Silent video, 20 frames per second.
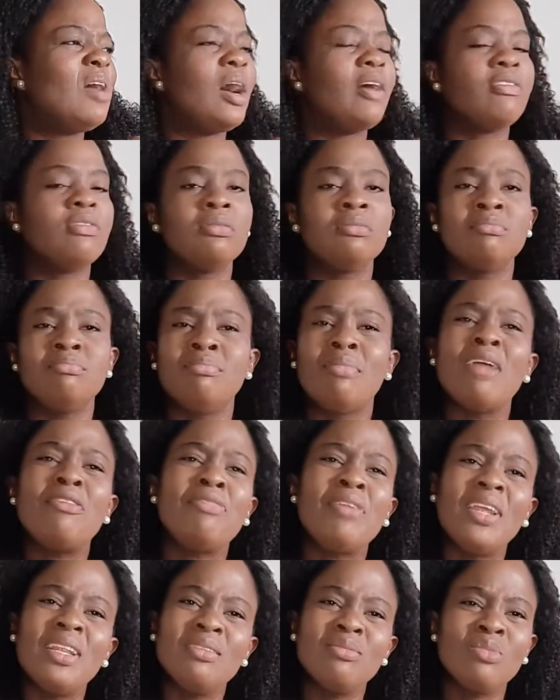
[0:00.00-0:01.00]
have, my
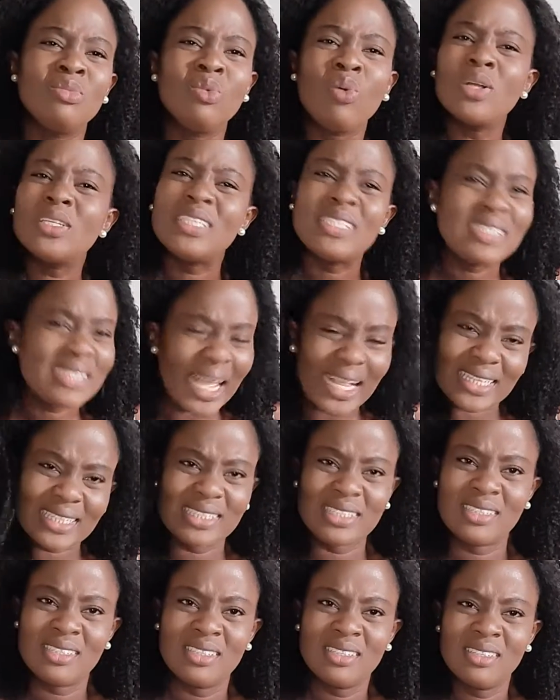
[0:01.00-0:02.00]
friend, what is
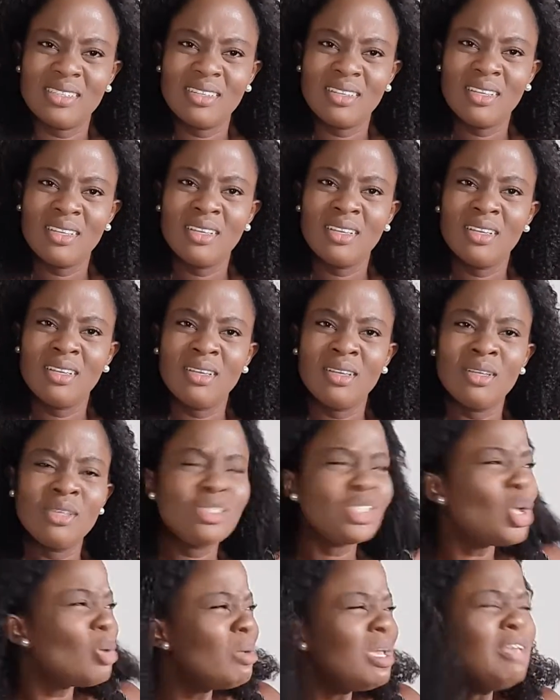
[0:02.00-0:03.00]
that?
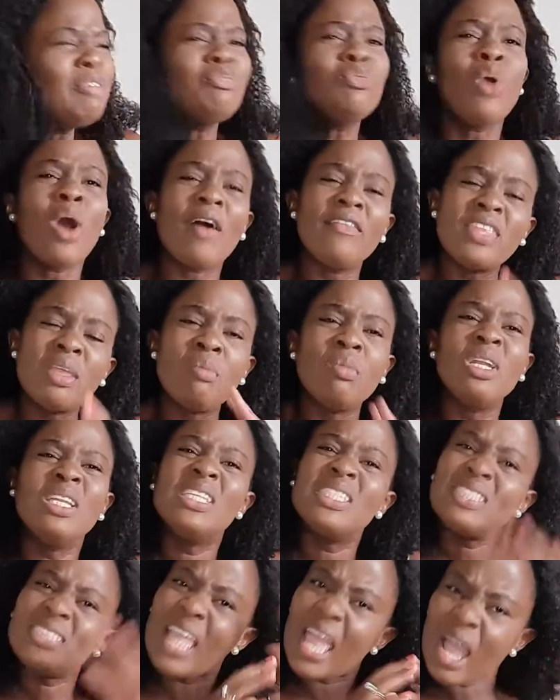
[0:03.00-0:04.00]
So if you don't have the money,
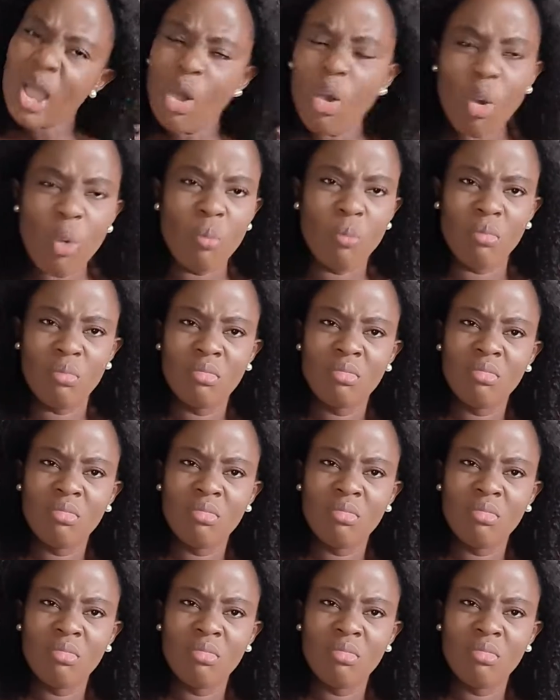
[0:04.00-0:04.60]
stay home.